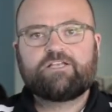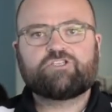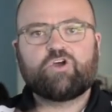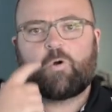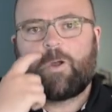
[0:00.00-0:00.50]

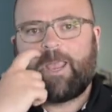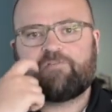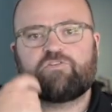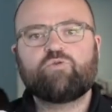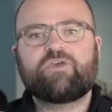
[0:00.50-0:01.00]
So
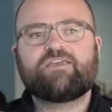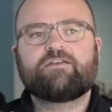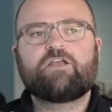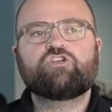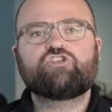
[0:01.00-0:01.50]
if you
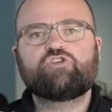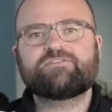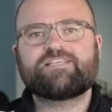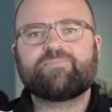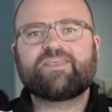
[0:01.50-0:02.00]
can do
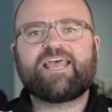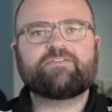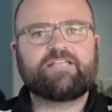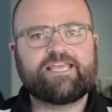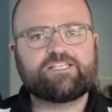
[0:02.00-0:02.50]
something, have
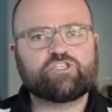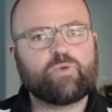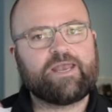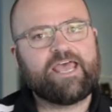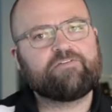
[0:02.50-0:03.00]
a light
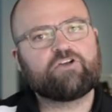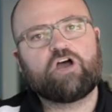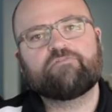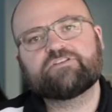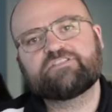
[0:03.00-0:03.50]
sweat and have a
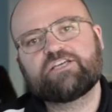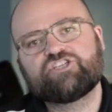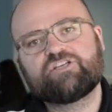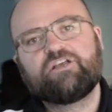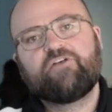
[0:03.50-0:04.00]

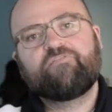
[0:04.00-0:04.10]
conversation,